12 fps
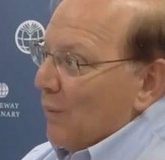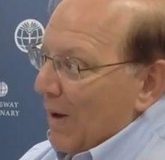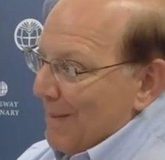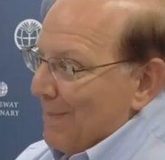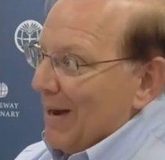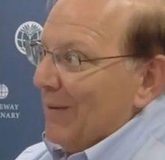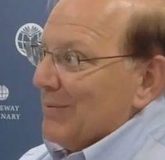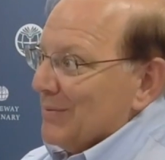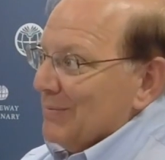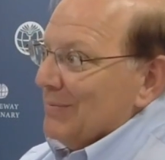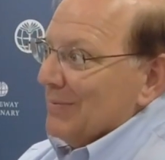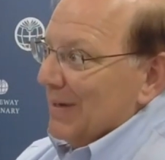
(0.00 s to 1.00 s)
wipe out
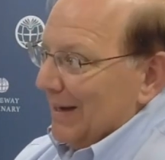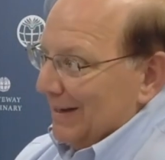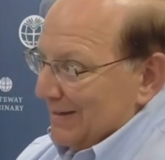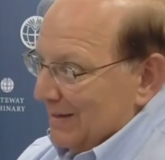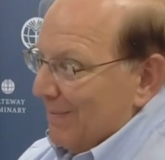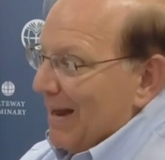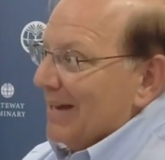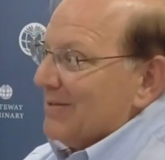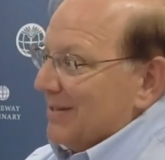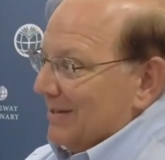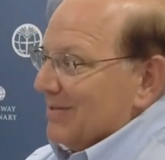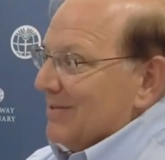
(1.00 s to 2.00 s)
uh,
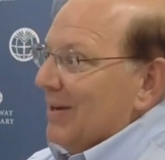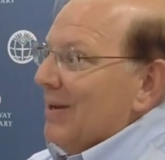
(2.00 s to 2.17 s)
Damascus.